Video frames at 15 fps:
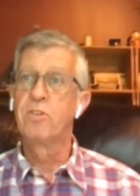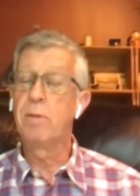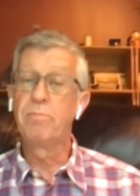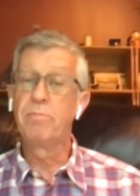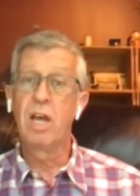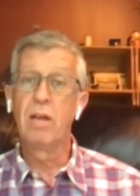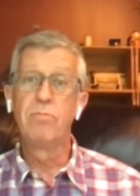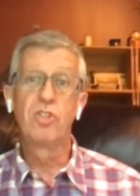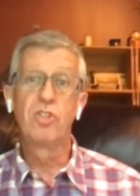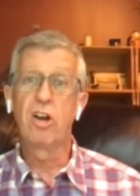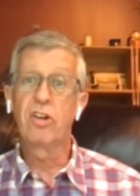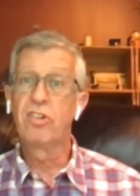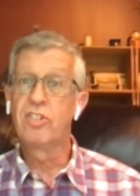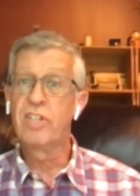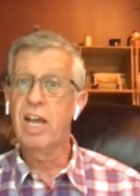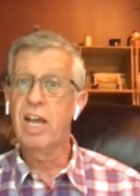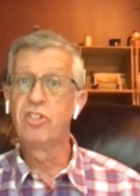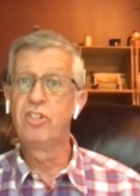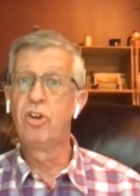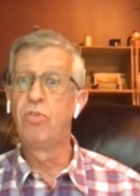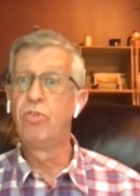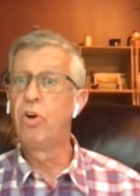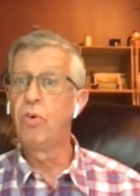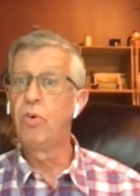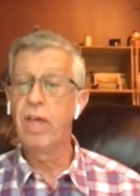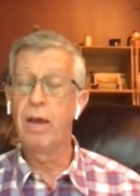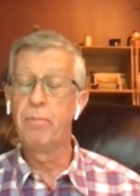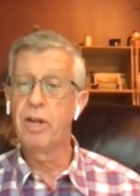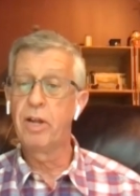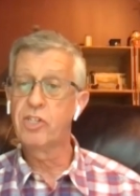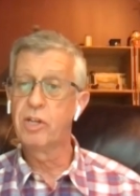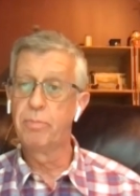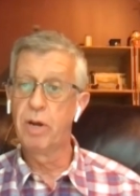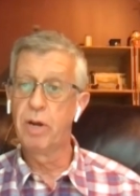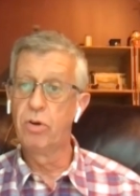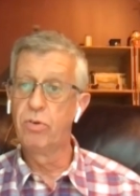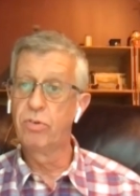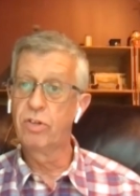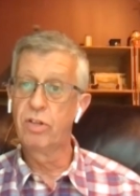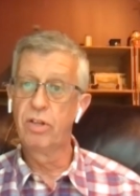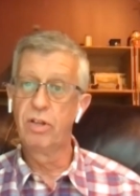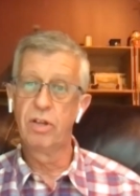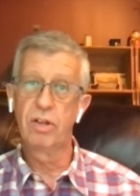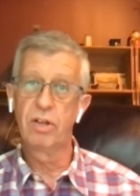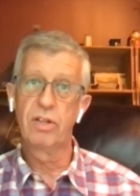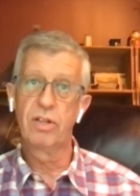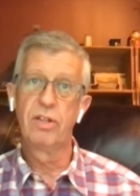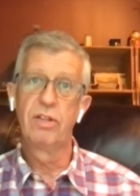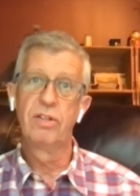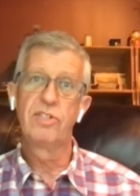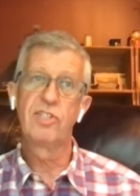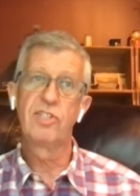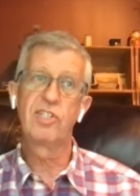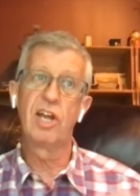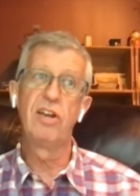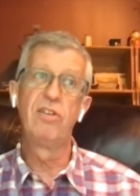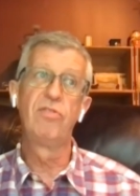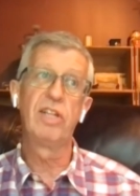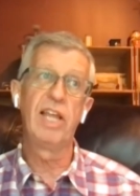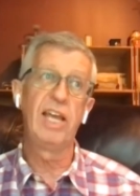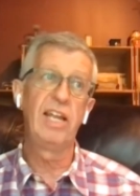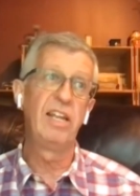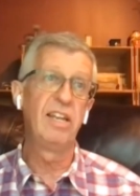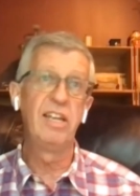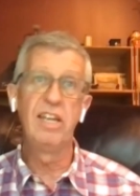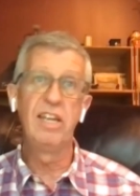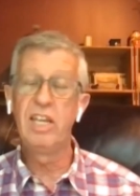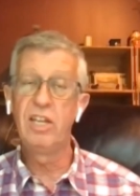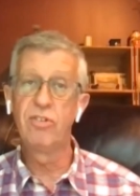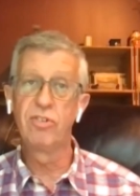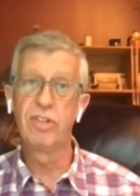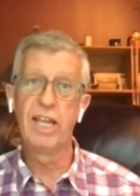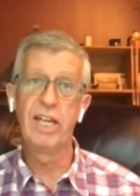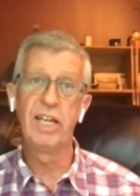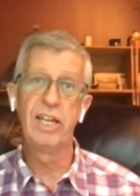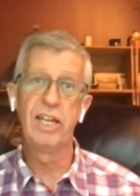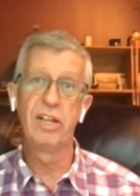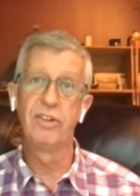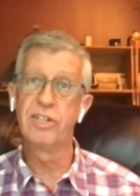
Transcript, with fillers: Sometimes doctors actually don't know that much about sun-related and heat-related mm-hmm.